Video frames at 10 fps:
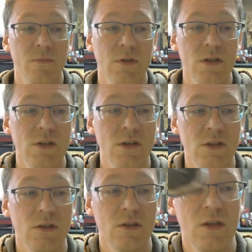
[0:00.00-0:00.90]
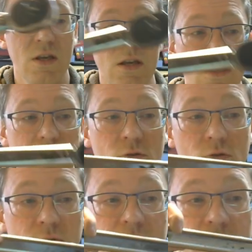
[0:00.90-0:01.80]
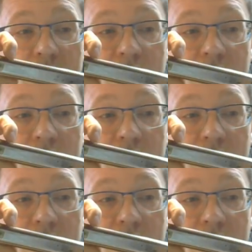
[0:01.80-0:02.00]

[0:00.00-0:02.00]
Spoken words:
This is the torque wrench that